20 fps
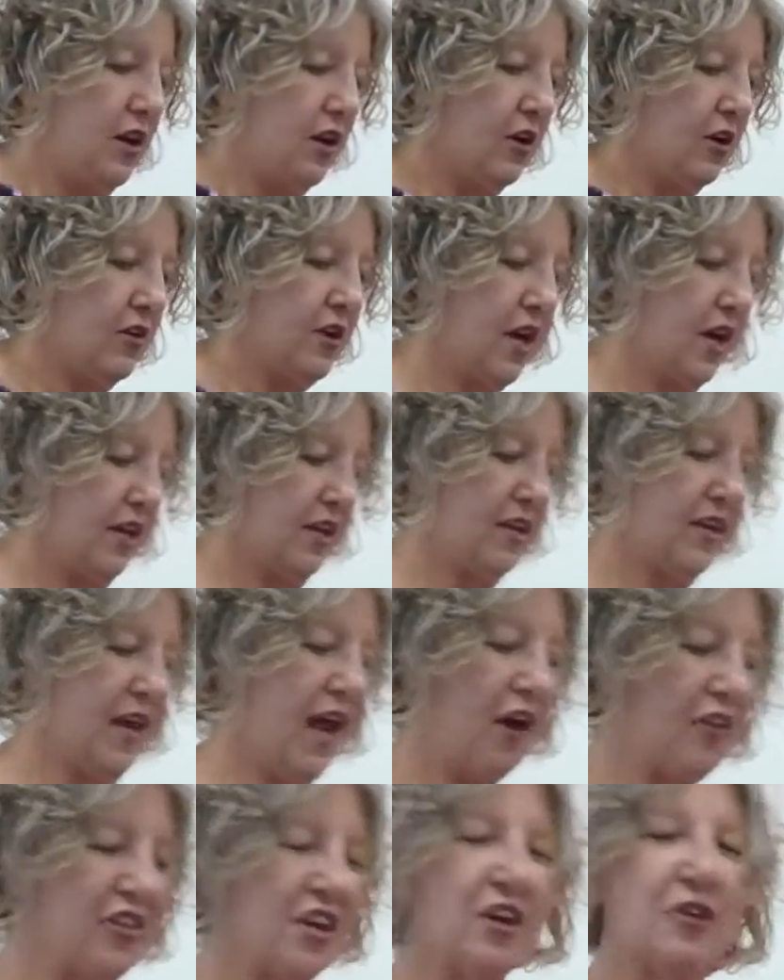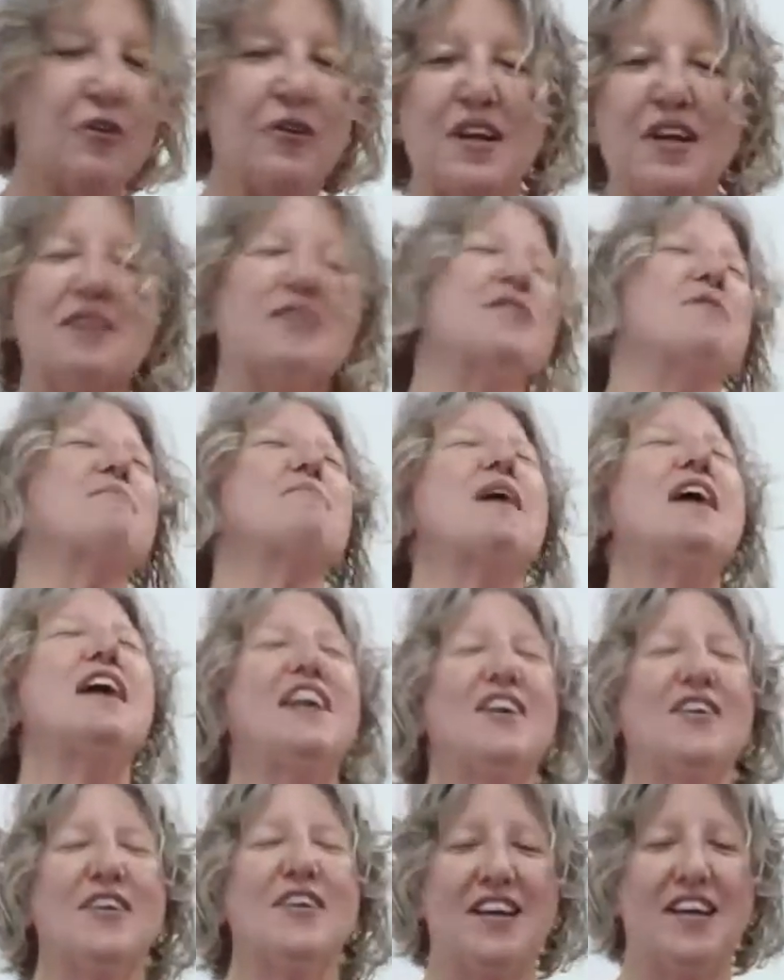Okay, now the ingredient, the main
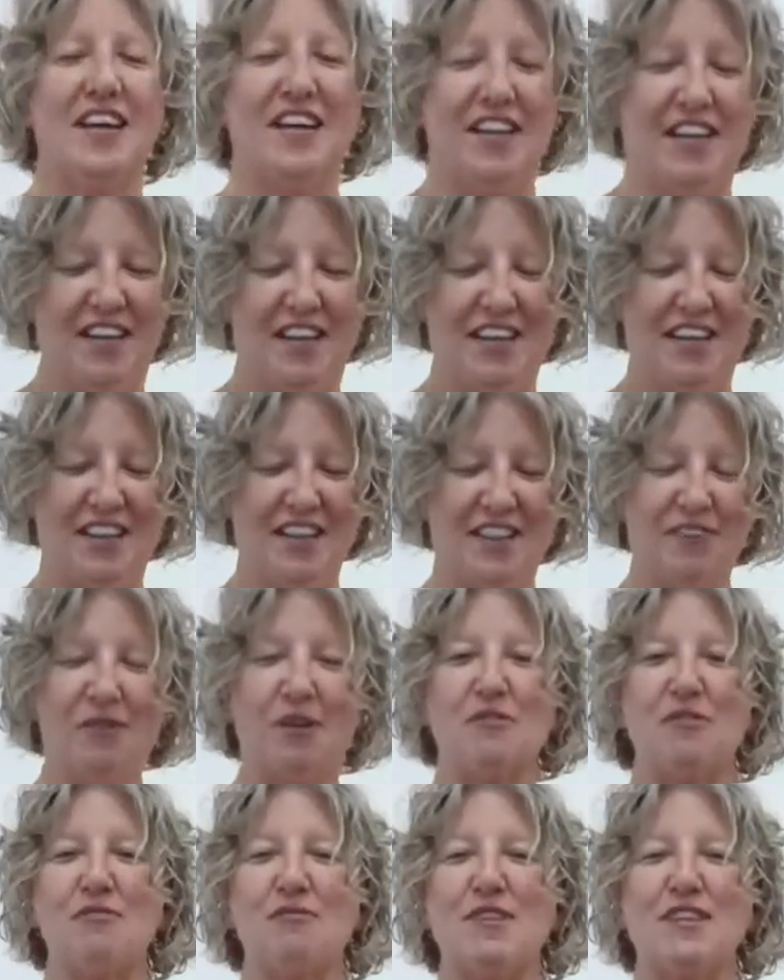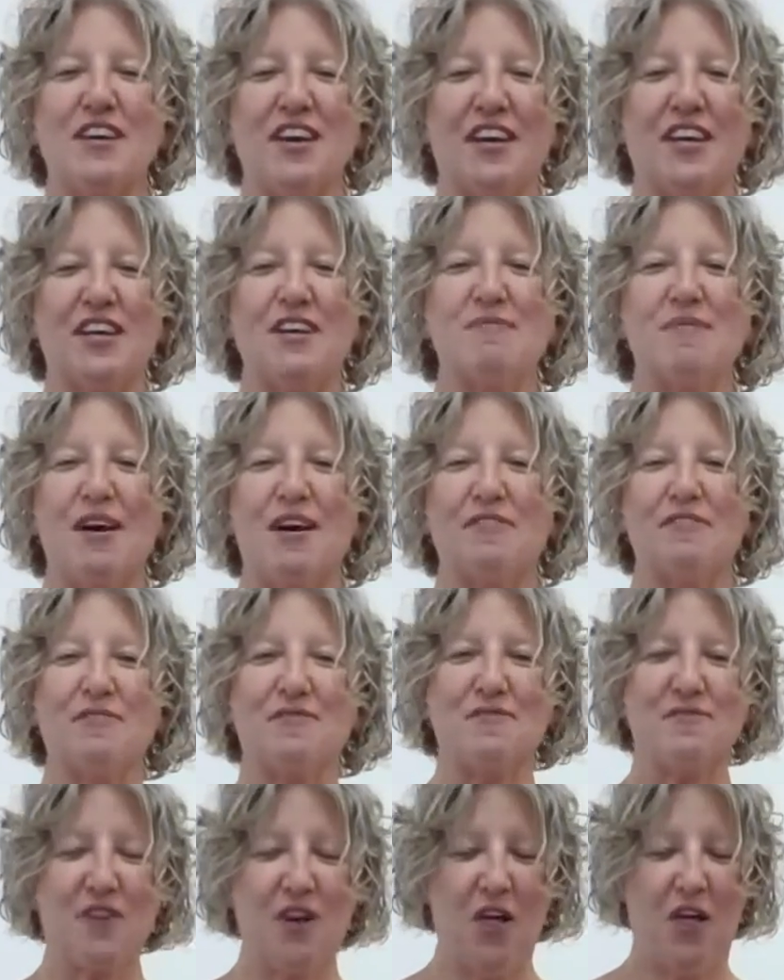ingredient, the one we've been talking about
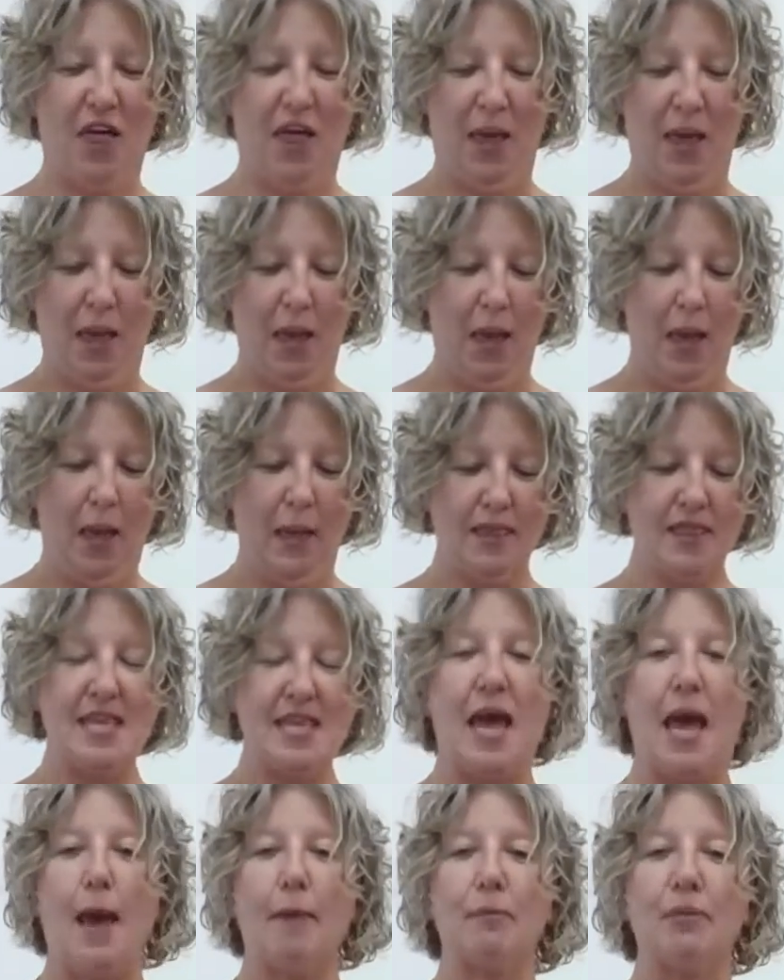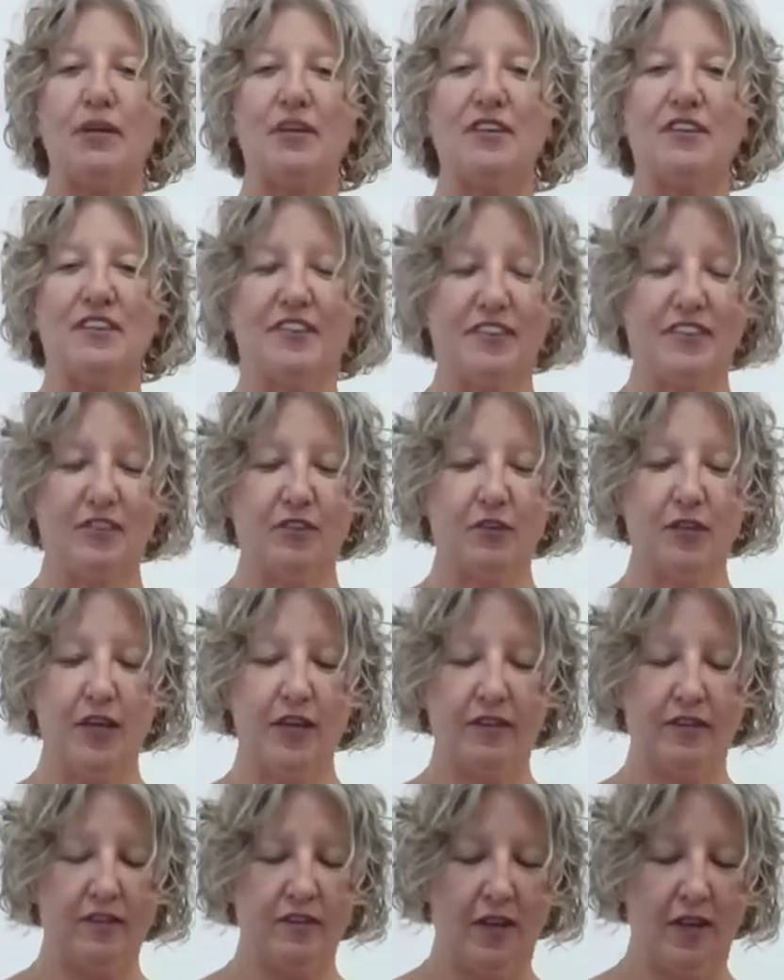for fall, the apples. So
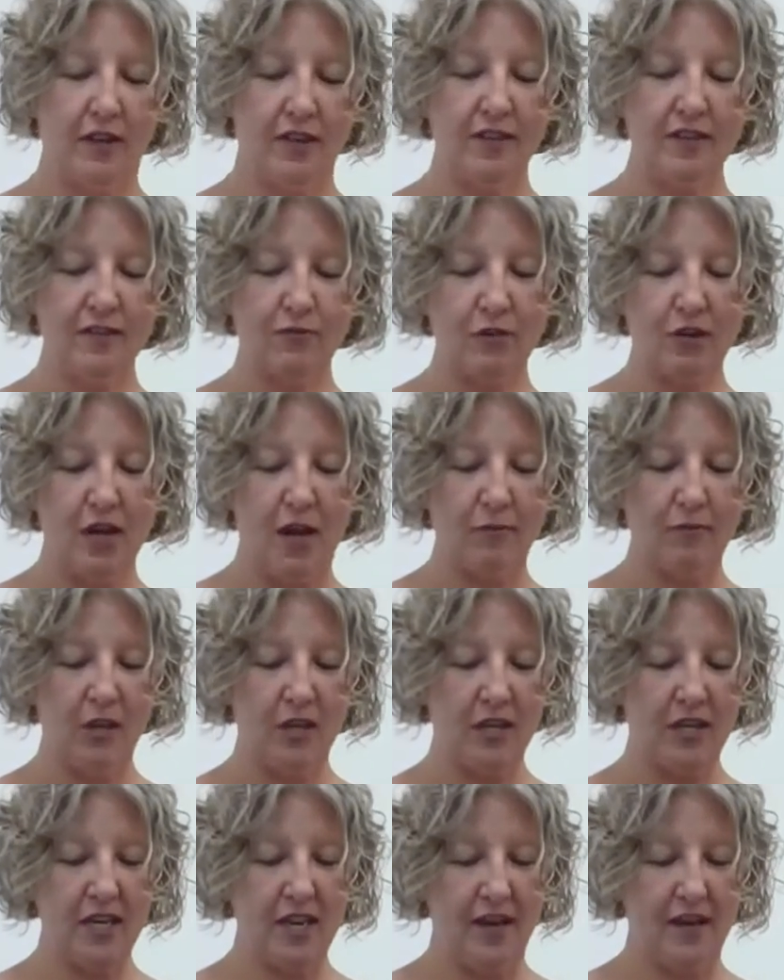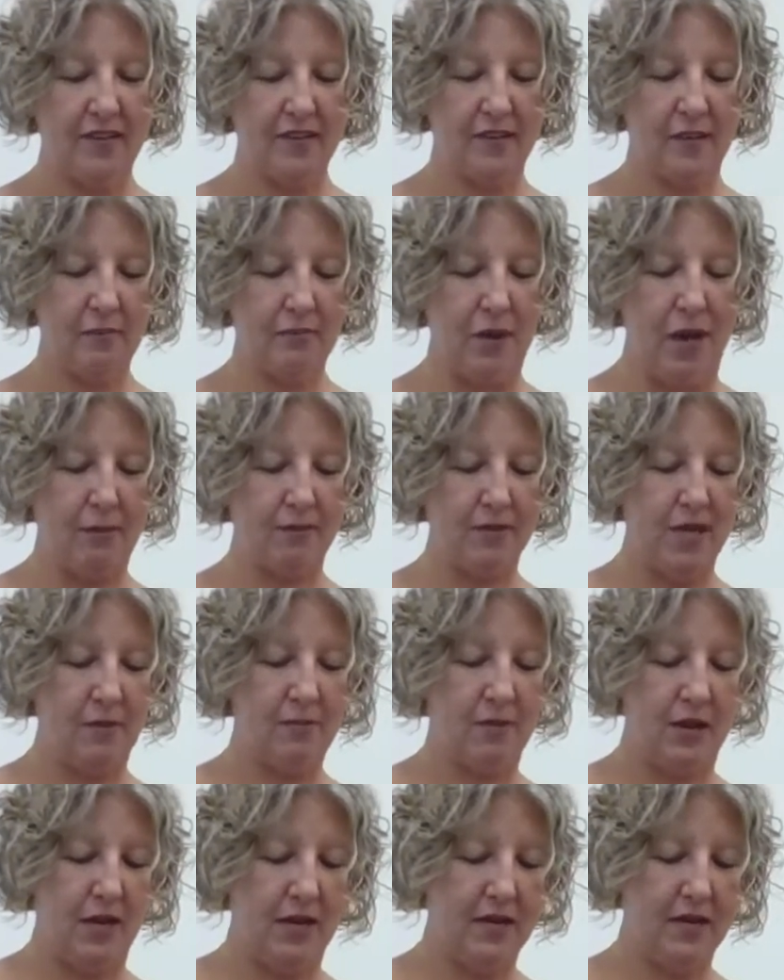let's, this one I'm lucky has a pop
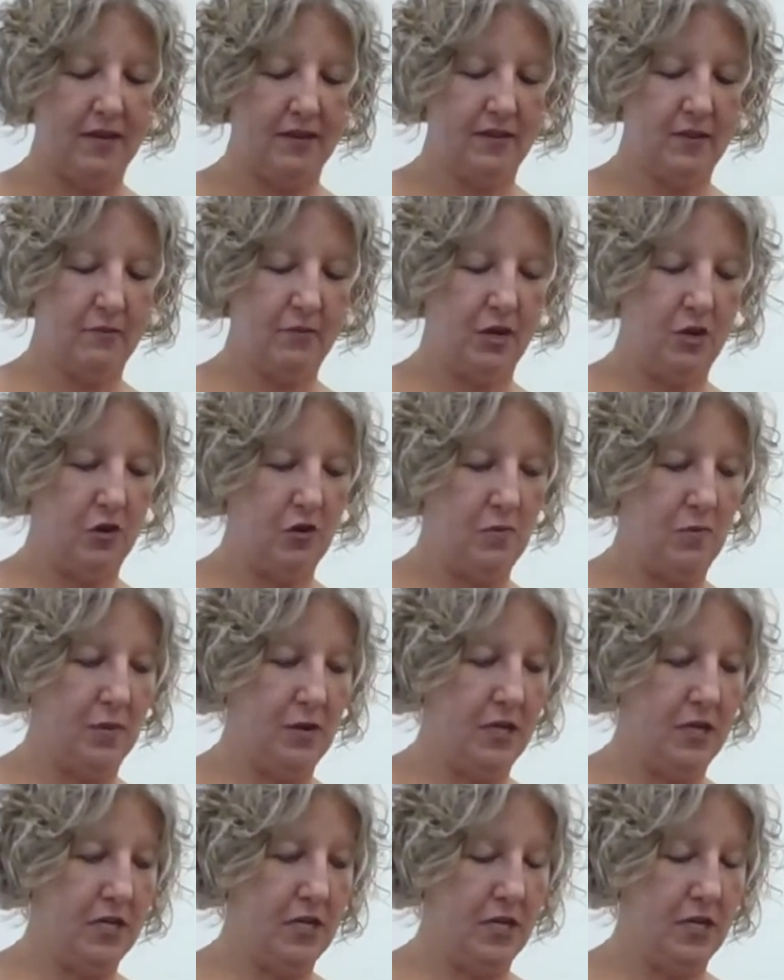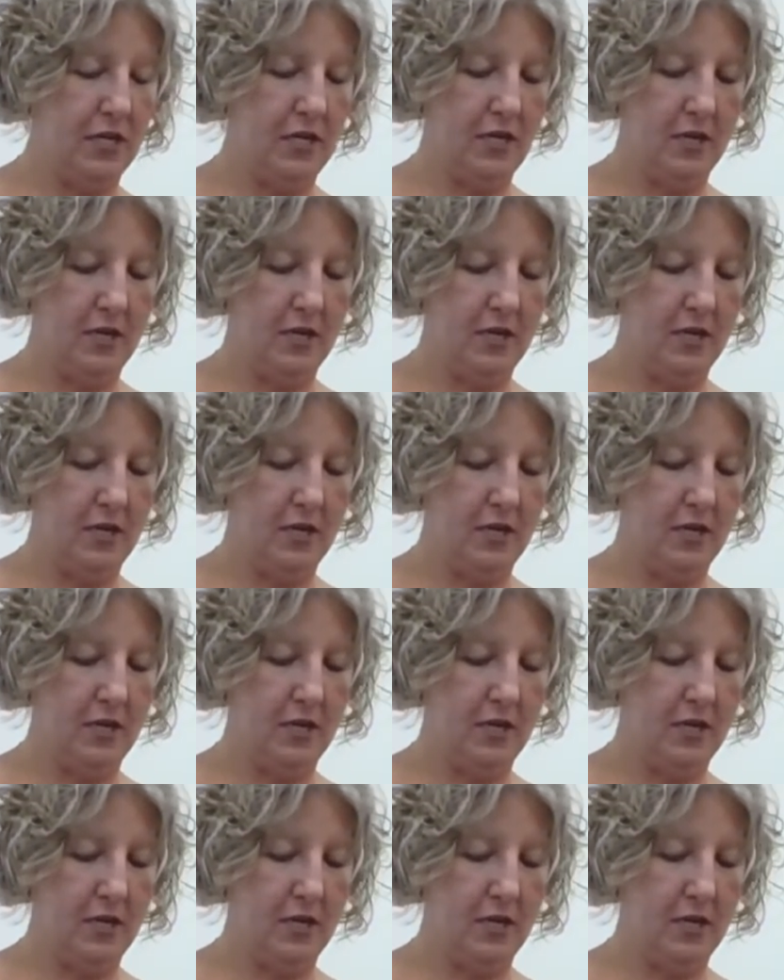top on it, so I'm gonna open it.